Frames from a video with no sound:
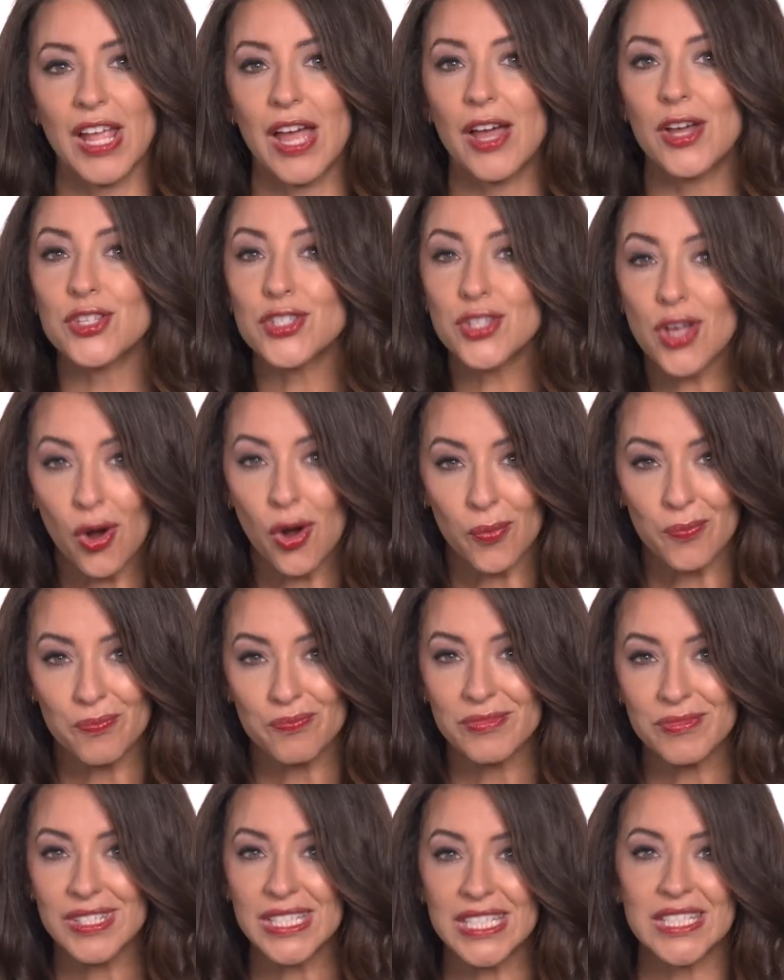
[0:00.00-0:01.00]
So,
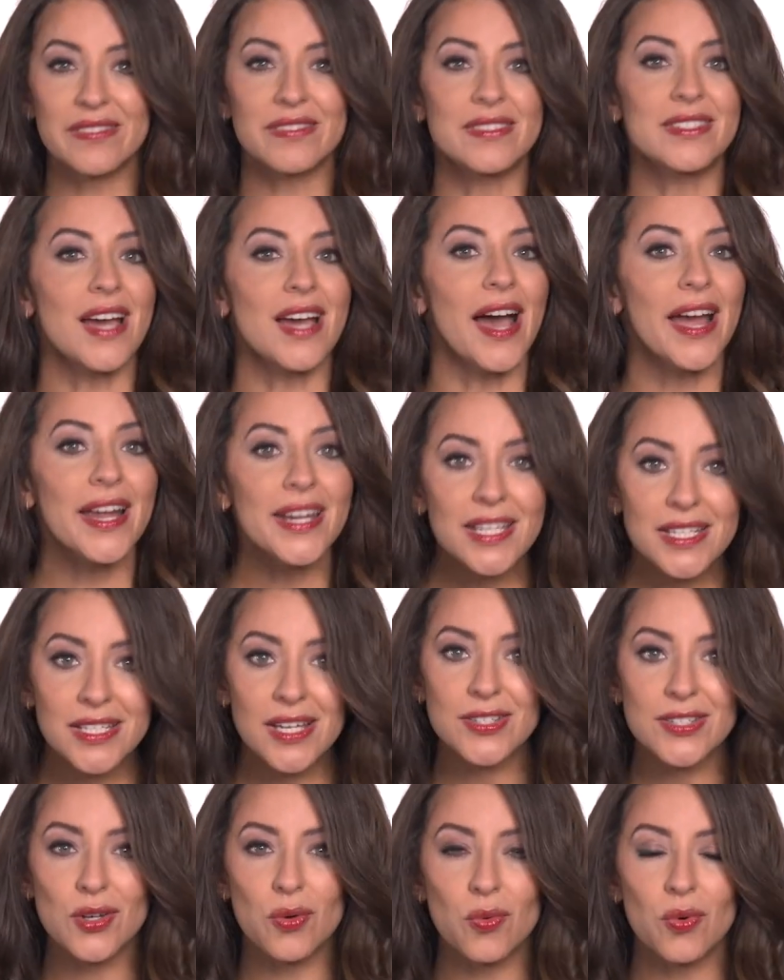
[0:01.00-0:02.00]
if dieting
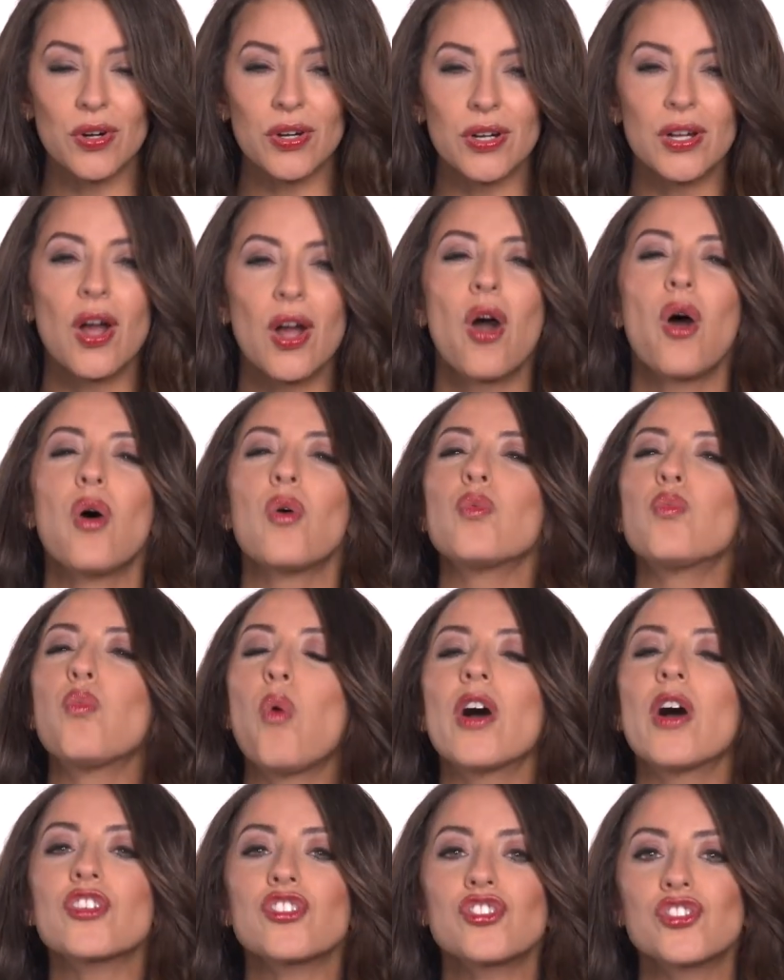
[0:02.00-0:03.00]
doesn't work,
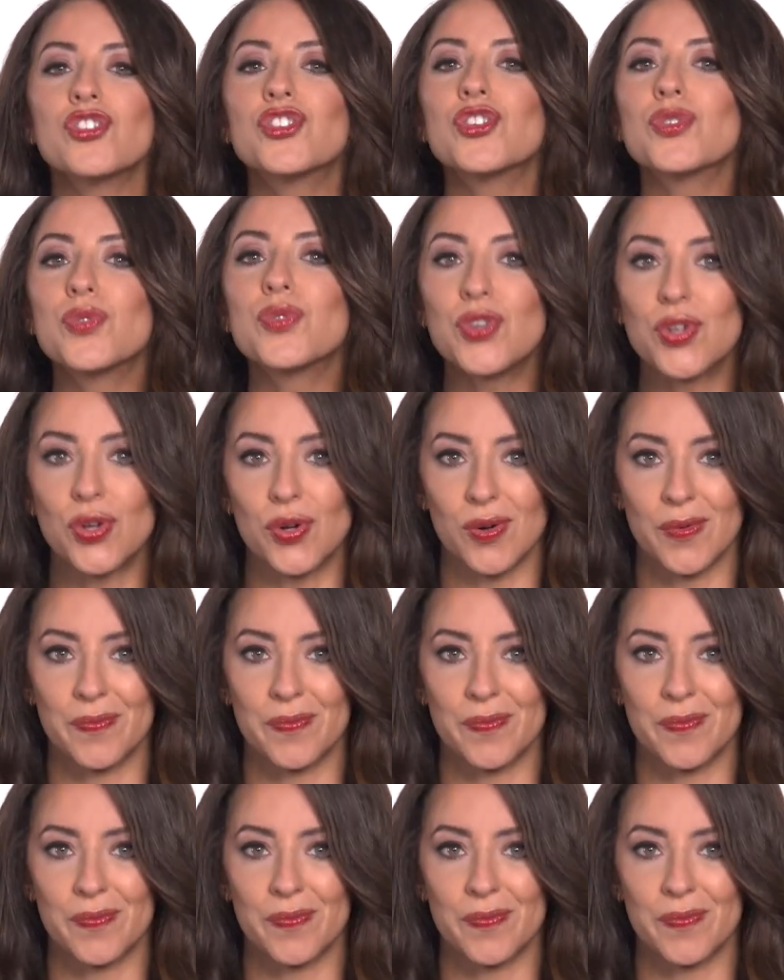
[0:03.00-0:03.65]
what should you do?